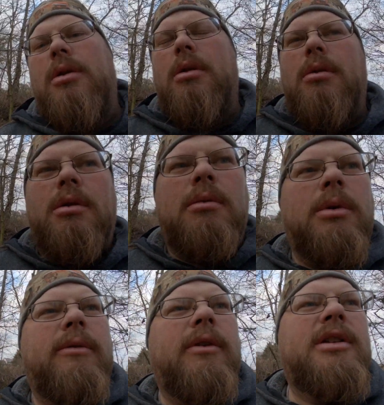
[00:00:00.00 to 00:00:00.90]
Well,
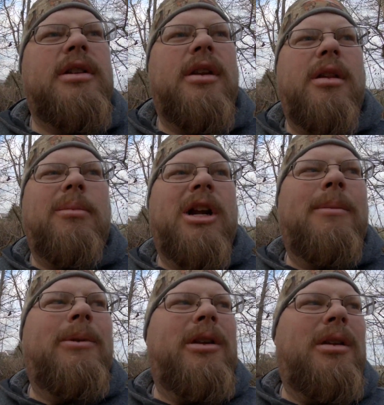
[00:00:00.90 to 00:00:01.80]
we've reached the end of the
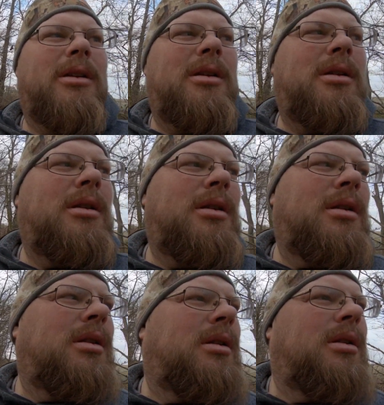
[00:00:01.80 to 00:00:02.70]
property.
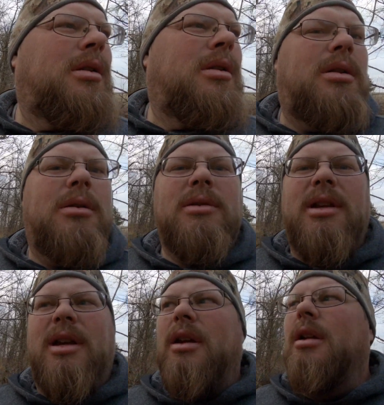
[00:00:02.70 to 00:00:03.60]
No
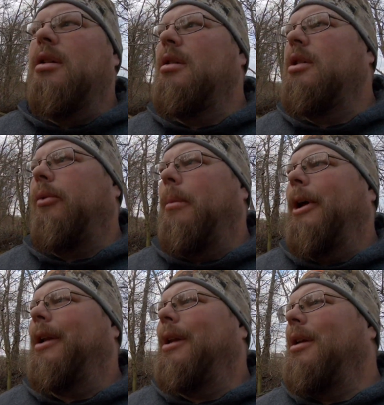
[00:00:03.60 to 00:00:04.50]
sign of a
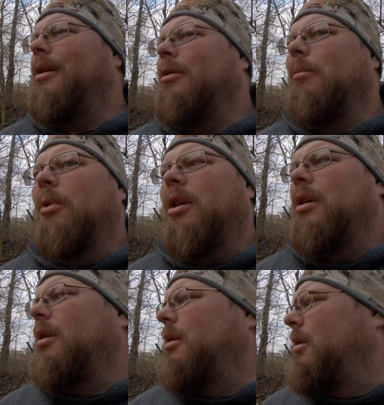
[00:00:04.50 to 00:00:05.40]
body or
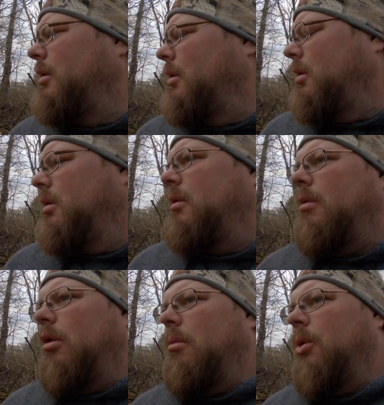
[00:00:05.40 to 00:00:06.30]
blood
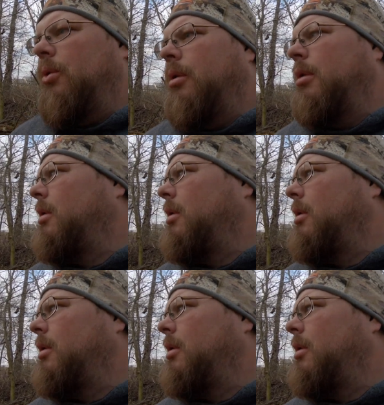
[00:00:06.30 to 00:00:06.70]
or bolt.